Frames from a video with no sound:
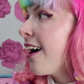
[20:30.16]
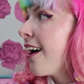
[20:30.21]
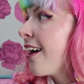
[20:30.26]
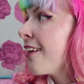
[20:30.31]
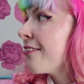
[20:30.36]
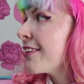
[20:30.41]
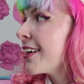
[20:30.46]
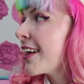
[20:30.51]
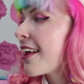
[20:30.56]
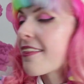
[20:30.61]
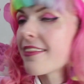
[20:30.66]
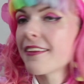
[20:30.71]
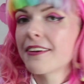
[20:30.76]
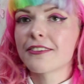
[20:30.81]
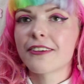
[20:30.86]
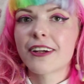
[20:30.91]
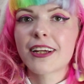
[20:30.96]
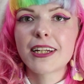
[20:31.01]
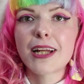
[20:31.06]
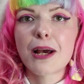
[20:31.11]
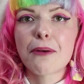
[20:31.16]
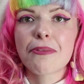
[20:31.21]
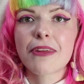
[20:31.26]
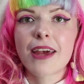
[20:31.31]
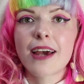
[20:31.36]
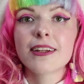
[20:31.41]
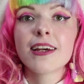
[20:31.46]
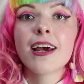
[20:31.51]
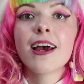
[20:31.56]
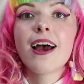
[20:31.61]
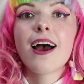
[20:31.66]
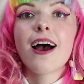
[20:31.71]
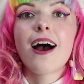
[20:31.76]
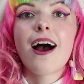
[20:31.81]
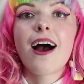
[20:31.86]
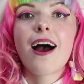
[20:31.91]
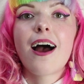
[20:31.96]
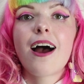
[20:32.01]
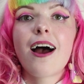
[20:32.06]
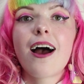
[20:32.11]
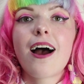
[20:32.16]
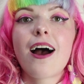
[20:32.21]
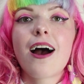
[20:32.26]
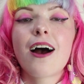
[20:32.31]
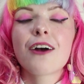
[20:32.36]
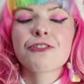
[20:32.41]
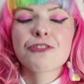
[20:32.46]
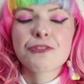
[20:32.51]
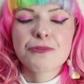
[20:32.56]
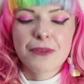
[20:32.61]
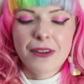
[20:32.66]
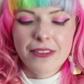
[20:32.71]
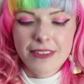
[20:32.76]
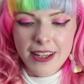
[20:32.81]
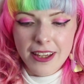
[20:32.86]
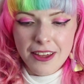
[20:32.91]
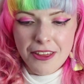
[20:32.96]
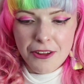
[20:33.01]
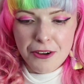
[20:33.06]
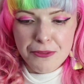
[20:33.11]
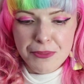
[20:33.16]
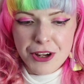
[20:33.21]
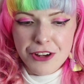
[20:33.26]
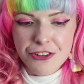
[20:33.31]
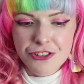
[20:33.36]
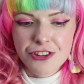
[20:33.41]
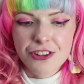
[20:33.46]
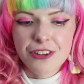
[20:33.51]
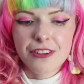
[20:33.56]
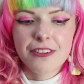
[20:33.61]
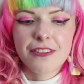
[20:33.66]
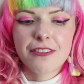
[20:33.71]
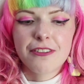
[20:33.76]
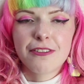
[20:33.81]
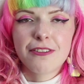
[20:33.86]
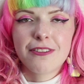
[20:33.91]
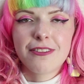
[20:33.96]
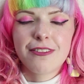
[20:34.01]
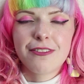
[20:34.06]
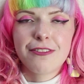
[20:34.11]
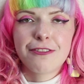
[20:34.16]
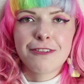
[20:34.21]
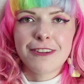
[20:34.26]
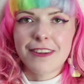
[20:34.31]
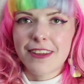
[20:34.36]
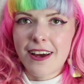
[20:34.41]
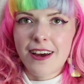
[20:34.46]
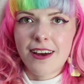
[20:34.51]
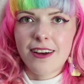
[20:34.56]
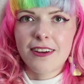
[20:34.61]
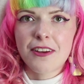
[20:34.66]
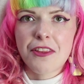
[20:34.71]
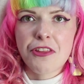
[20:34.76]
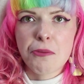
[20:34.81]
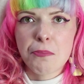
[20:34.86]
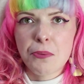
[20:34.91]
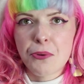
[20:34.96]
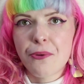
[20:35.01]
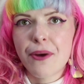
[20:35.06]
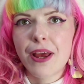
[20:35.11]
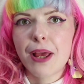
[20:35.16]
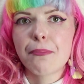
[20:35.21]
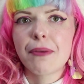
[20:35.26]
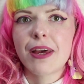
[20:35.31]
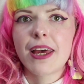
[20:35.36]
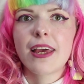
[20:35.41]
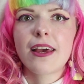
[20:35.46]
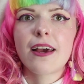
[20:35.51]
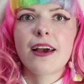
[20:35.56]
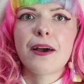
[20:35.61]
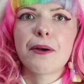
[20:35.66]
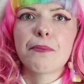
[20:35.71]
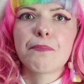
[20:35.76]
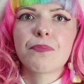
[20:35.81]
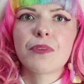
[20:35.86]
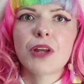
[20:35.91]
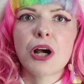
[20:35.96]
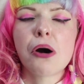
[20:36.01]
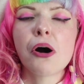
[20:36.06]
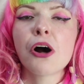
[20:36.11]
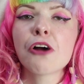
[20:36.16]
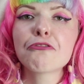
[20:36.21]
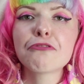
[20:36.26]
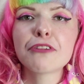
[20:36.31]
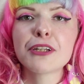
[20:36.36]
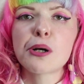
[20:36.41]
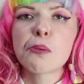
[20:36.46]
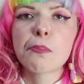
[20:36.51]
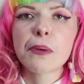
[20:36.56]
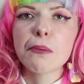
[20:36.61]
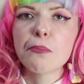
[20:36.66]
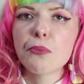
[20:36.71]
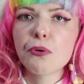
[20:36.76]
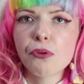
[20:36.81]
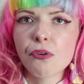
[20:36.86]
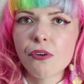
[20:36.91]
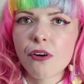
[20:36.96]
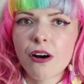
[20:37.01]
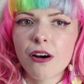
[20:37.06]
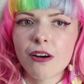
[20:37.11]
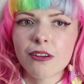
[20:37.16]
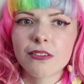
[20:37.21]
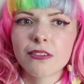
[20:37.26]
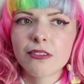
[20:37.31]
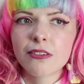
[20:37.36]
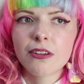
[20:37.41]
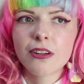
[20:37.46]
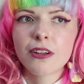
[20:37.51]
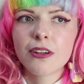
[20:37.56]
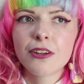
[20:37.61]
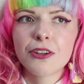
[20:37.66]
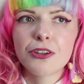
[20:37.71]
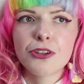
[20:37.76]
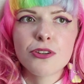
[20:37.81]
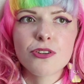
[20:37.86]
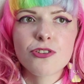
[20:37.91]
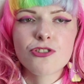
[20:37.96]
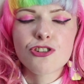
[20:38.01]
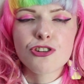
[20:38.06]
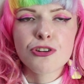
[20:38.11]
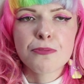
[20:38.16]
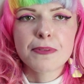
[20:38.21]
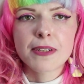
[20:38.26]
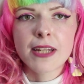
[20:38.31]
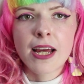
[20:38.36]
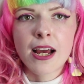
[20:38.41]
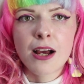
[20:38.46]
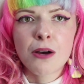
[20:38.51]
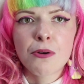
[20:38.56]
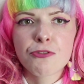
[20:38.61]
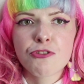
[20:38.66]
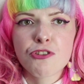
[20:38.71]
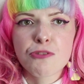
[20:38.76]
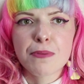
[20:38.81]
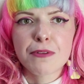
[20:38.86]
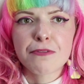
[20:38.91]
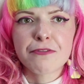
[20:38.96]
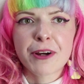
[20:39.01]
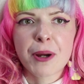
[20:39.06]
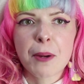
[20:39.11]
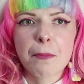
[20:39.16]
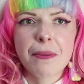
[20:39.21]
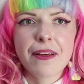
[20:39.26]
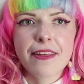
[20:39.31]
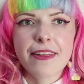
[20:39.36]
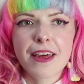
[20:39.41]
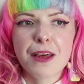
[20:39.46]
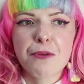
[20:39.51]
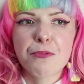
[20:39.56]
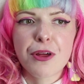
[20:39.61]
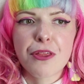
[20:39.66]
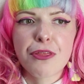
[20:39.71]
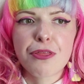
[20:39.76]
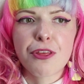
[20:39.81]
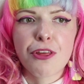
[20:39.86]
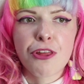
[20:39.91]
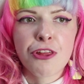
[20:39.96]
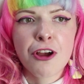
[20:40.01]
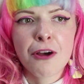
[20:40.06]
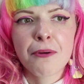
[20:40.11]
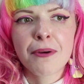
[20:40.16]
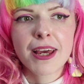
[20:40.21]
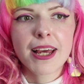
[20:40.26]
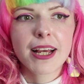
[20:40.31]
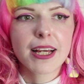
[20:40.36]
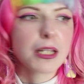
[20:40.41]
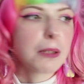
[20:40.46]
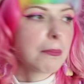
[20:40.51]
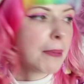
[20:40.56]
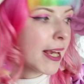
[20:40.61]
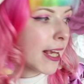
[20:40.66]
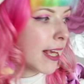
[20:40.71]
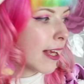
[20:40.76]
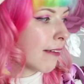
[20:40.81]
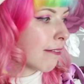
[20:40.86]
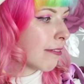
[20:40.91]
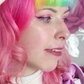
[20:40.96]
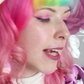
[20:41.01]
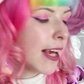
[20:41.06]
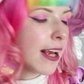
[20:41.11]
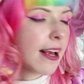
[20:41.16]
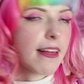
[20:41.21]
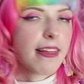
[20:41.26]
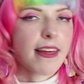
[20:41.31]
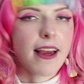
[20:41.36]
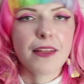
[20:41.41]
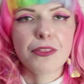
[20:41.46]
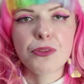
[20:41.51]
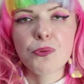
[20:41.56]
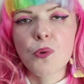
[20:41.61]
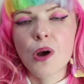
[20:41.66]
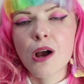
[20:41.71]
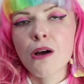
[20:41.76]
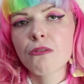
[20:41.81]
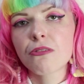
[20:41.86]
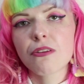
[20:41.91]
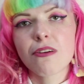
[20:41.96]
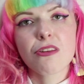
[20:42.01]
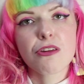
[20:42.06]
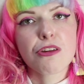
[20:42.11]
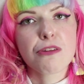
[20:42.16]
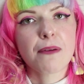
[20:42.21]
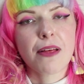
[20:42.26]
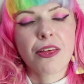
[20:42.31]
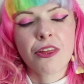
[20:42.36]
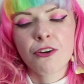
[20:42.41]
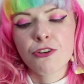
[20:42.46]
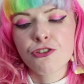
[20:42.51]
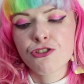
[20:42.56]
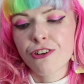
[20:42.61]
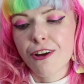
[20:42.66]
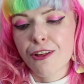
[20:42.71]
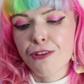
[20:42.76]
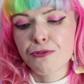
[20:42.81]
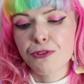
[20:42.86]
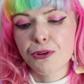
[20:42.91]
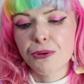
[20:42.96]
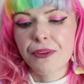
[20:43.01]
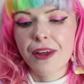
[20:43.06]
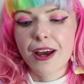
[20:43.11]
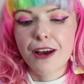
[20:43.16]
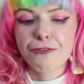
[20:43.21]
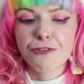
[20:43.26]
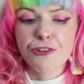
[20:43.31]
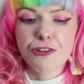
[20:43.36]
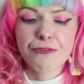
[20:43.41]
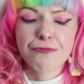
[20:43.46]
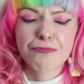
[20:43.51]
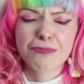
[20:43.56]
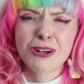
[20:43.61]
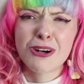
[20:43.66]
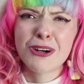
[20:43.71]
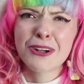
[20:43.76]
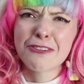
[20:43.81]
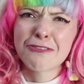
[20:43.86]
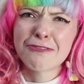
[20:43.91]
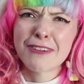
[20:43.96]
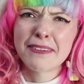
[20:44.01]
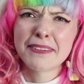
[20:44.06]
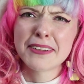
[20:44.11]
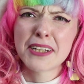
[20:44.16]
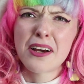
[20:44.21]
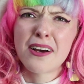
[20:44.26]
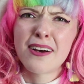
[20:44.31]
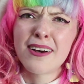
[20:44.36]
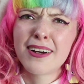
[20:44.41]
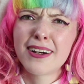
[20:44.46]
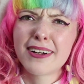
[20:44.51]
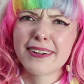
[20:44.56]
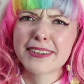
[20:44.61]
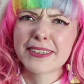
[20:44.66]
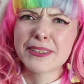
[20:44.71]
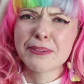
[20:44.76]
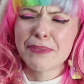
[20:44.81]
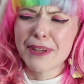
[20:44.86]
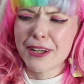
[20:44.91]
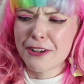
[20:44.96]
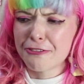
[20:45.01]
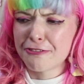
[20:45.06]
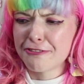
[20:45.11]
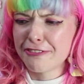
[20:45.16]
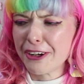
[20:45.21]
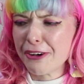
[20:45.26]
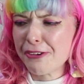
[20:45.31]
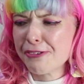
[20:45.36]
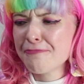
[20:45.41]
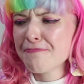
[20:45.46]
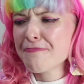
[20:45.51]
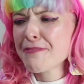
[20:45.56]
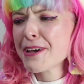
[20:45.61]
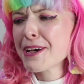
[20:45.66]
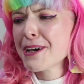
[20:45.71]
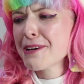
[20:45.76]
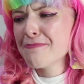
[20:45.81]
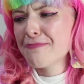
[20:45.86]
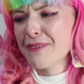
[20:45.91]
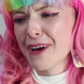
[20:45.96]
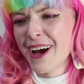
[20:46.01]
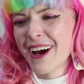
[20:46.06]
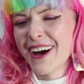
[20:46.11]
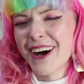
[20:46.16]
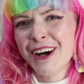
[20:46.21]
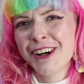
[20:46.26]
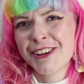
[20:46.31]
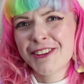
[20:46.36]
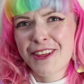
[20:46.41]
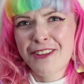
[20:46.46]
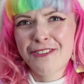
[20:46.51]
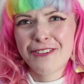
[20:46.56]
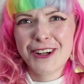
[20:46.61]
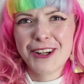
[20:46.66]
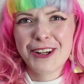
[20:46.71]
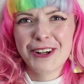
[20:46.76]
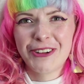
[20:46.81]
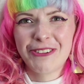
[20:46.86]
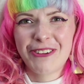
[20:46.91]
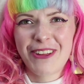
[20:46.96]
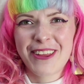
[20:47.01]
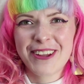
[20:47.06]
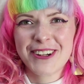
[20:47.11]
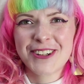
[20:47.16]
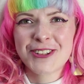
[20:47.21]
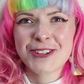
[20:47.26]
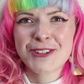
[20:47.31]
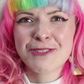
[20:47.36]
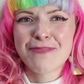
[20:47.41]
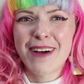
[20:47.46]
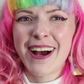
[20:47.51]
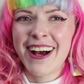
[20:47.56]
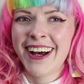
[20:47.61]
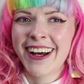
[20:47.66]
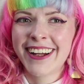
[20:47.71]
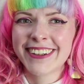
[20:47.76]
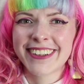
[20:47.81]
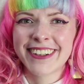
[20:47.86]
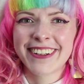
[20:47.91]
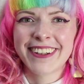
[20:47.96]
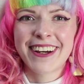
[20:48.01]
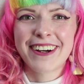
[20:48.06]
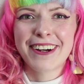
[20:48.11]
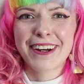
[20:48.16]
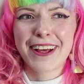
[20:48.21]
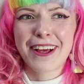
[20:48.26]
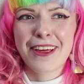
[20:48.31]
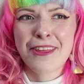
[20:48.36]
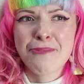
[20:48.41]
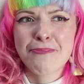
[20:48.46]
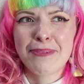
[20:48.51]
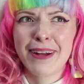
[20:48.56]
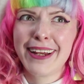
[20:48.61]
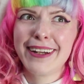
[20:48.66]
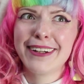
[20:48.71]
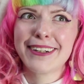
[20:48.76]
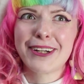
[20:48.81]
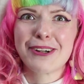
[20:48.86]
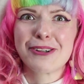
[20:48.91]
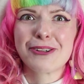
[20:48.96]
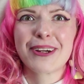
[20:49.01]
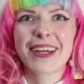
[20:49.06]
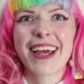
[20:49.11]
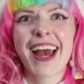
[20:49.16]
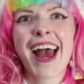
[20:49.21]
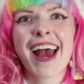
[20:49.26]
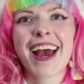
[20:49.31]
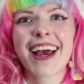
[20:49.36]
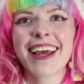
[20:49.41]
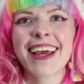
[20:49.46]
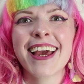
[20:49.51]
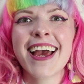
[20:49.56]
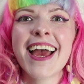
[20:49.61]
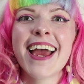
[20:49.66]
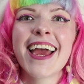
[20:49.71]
it really is thundering and I'm scared. I just want to thank you so much for that and supporting me, and hopefully I'll be more on YouTube now. I've just been very busy with the sewing and the making of things, and the world has just been so stressful that I've just kind of found it hard to be on film. But I hope this video wasn't too bad and that I explained it okay.